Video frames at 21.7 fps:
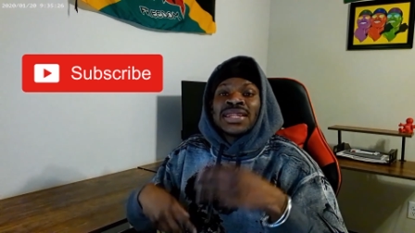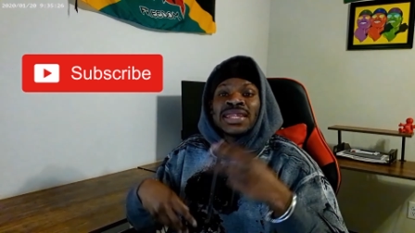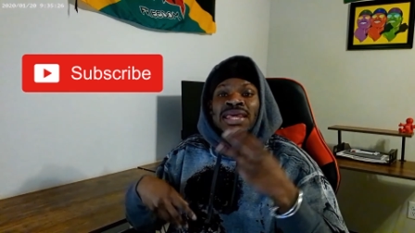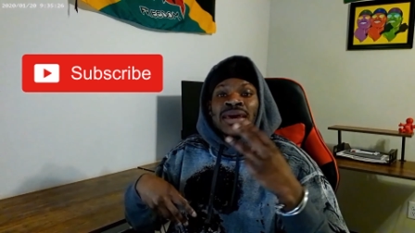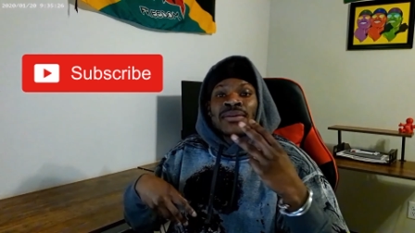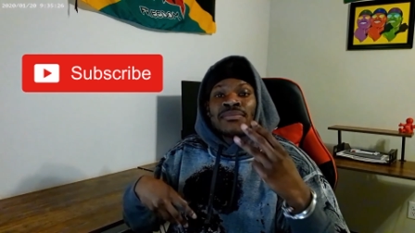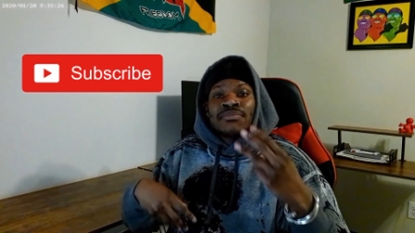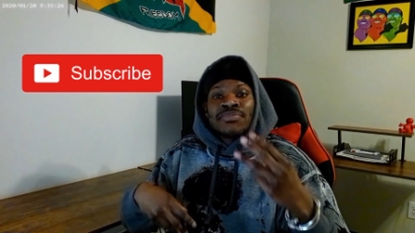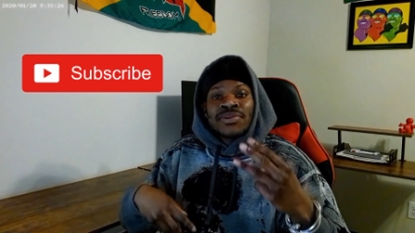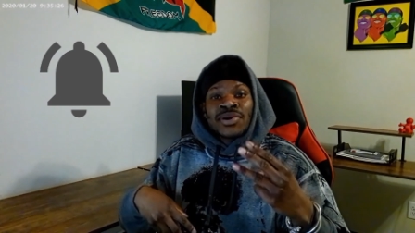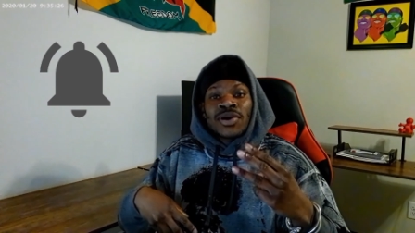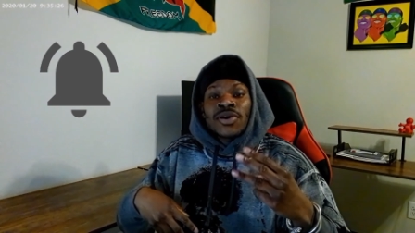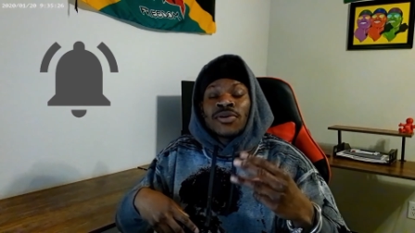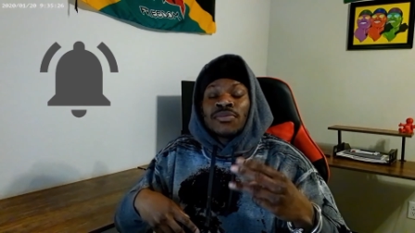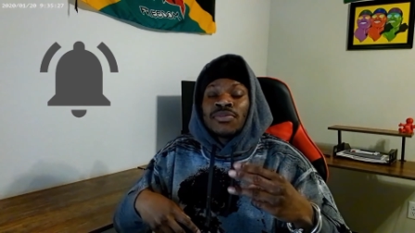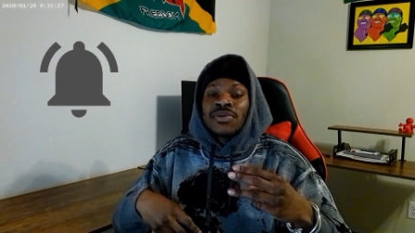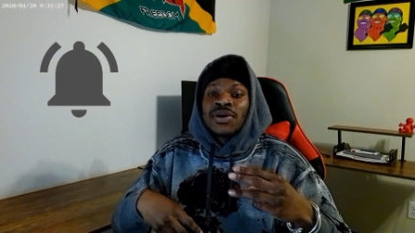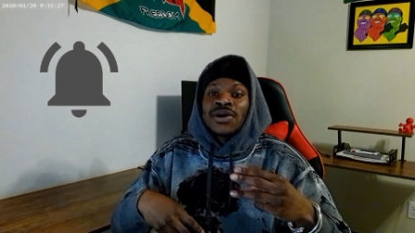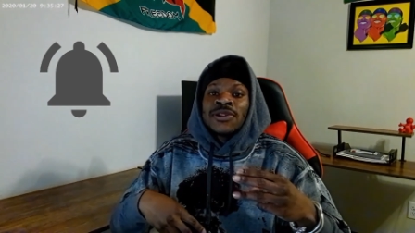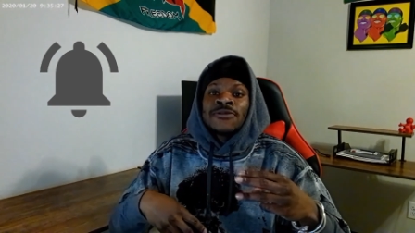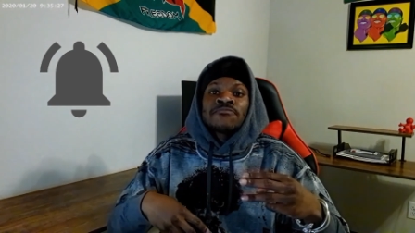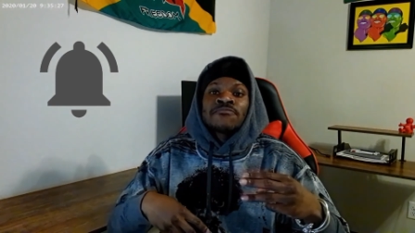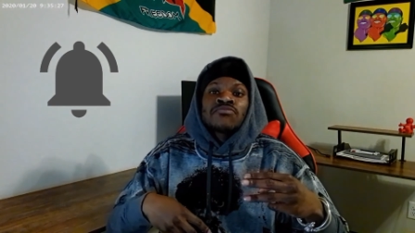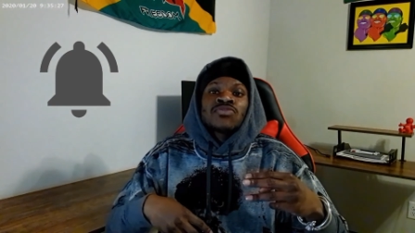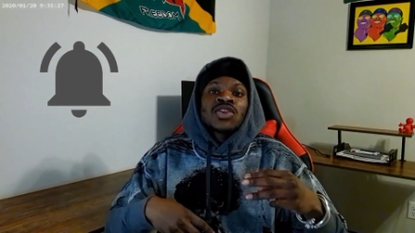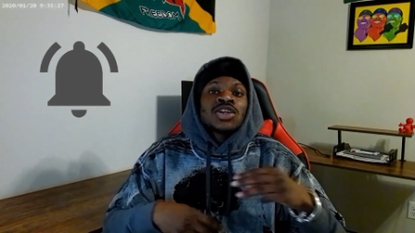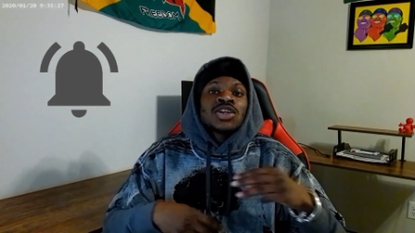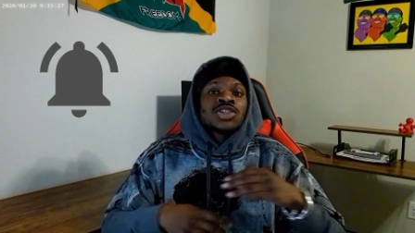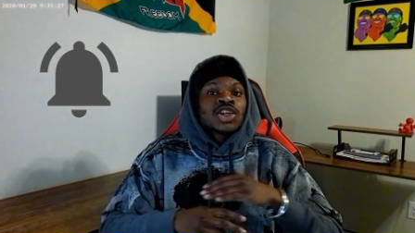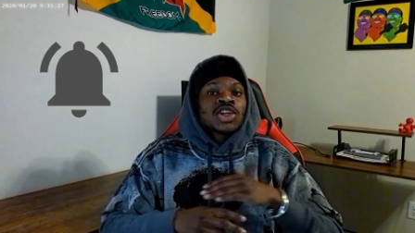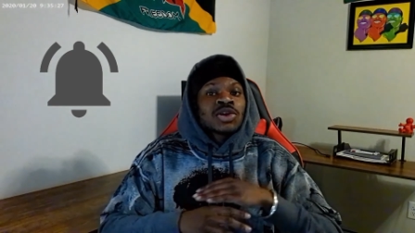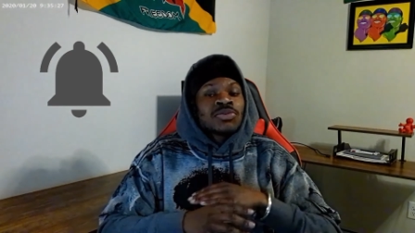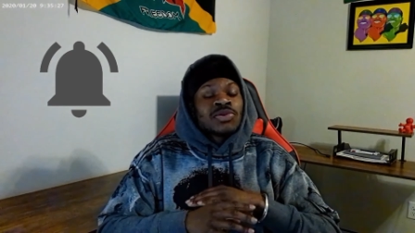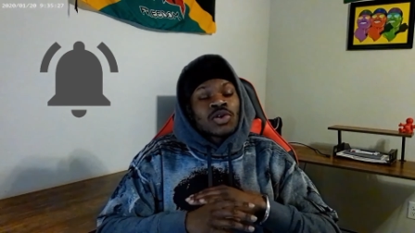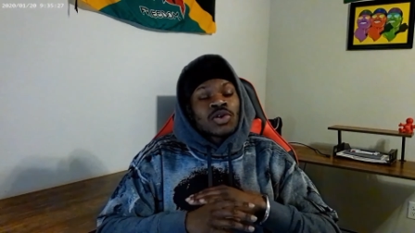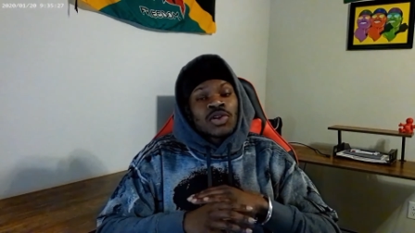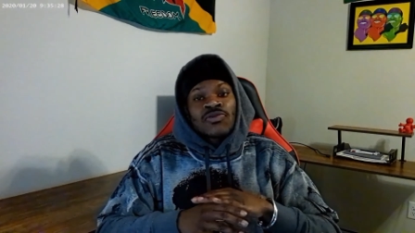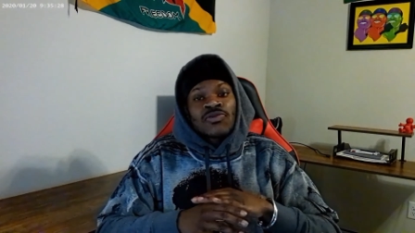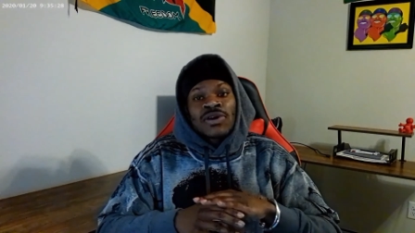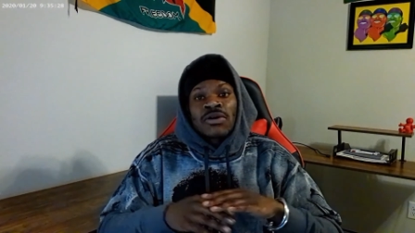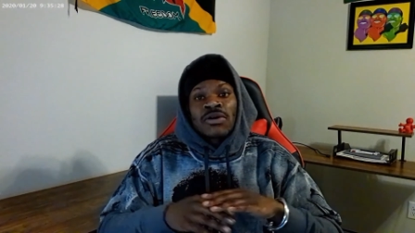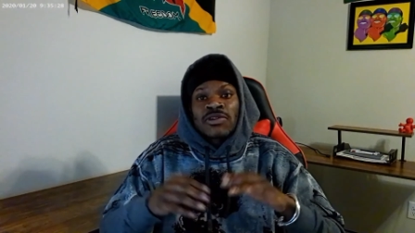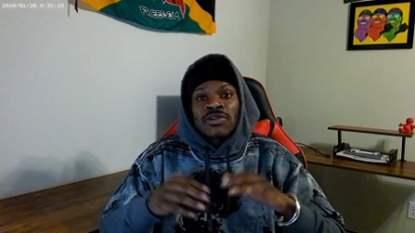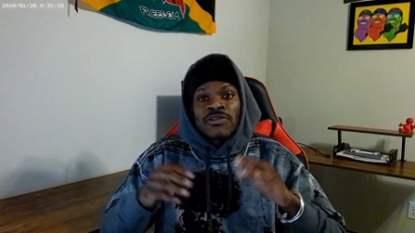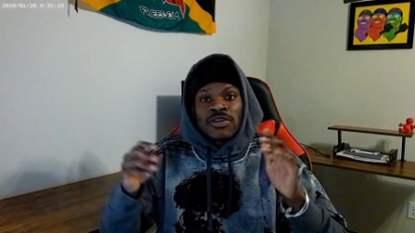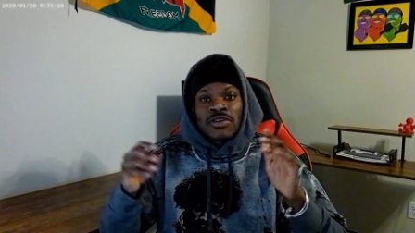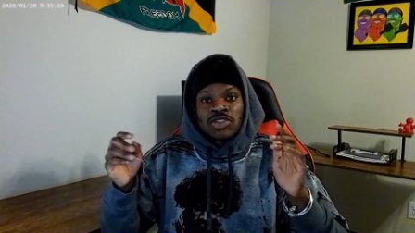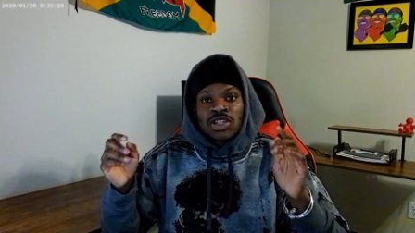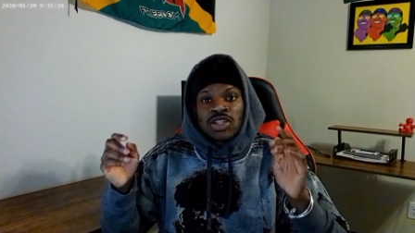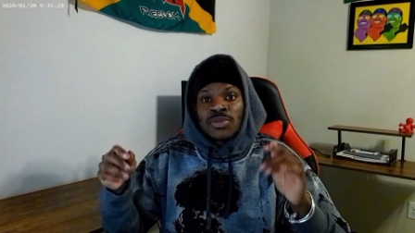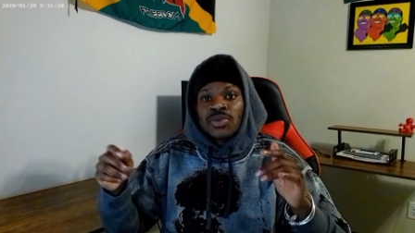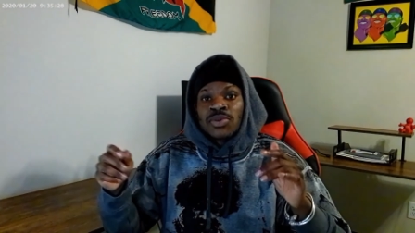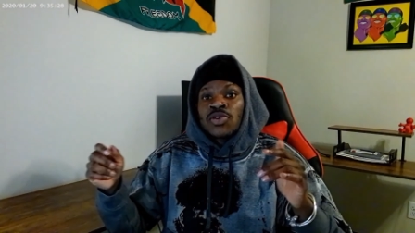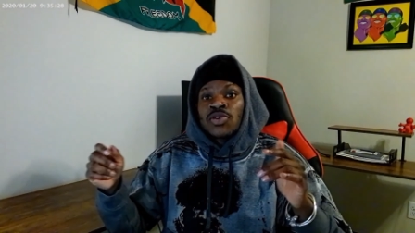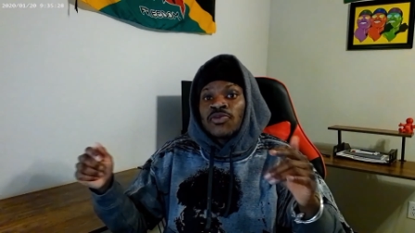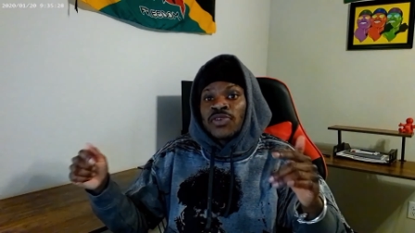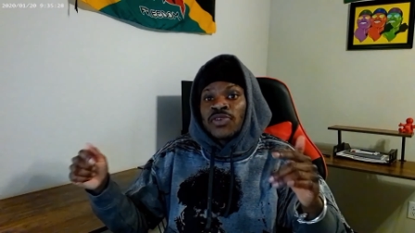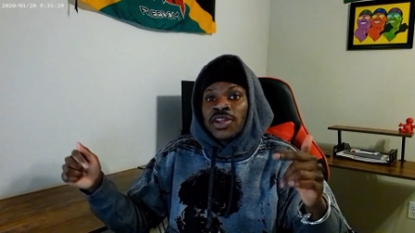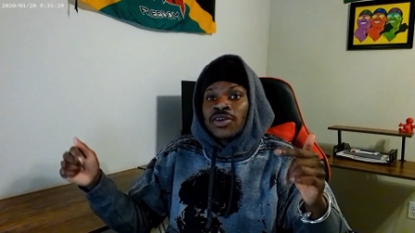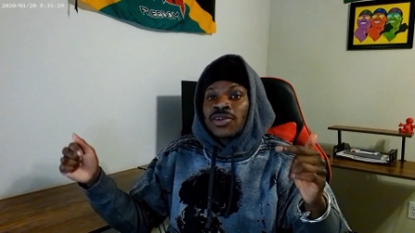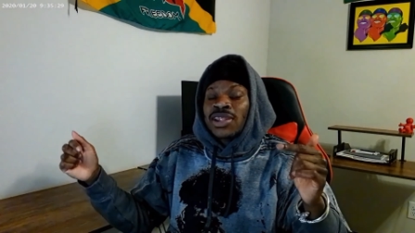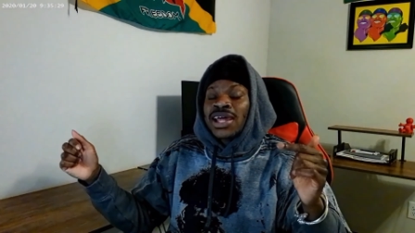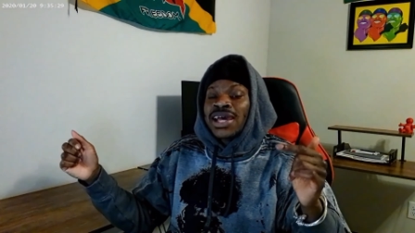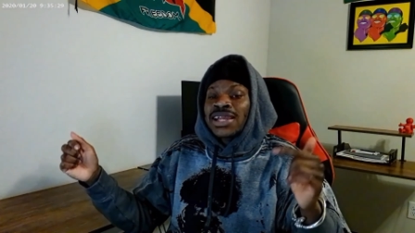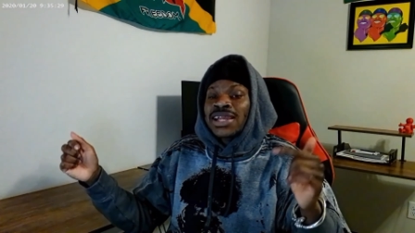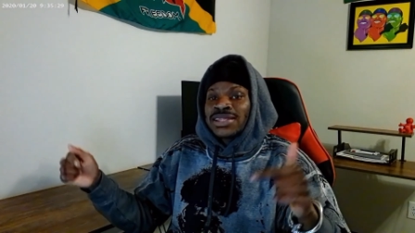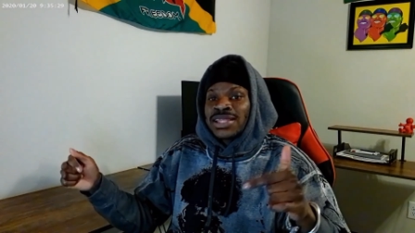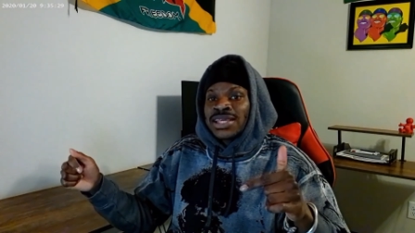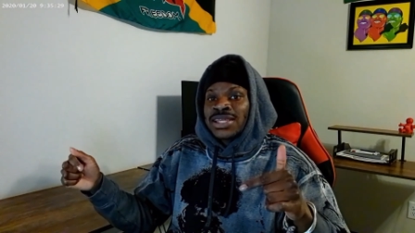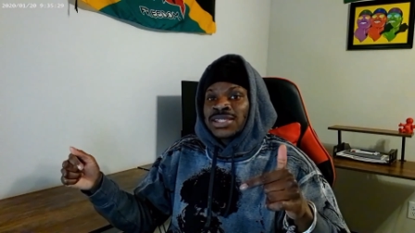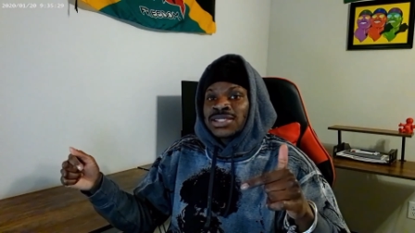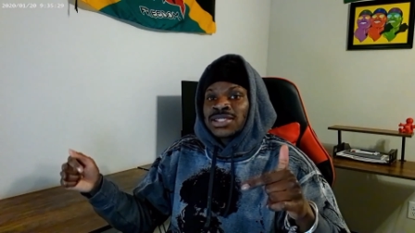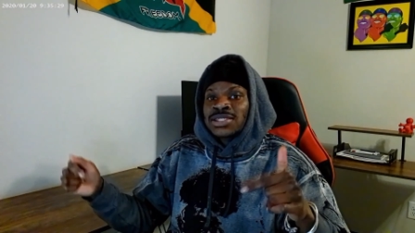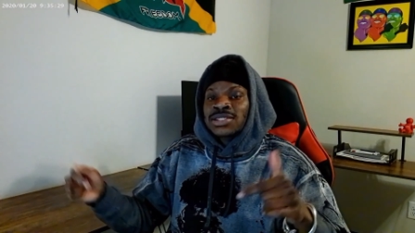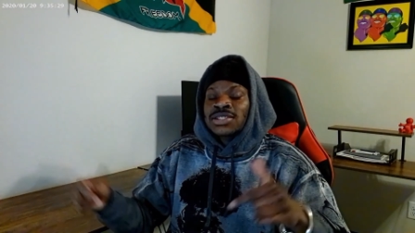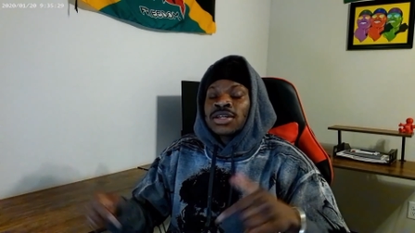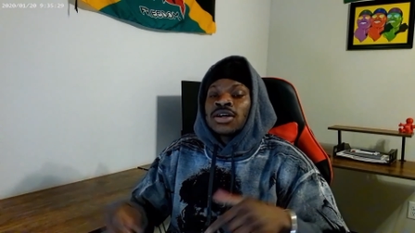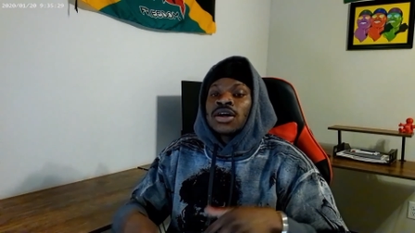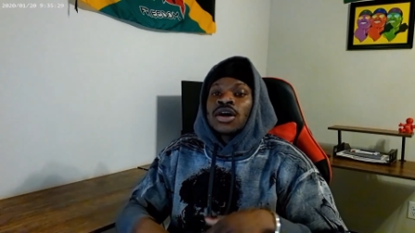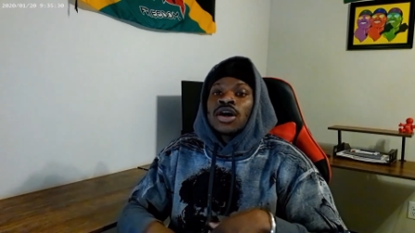hit that bell button so you can be notified whenever I drop a new video like this.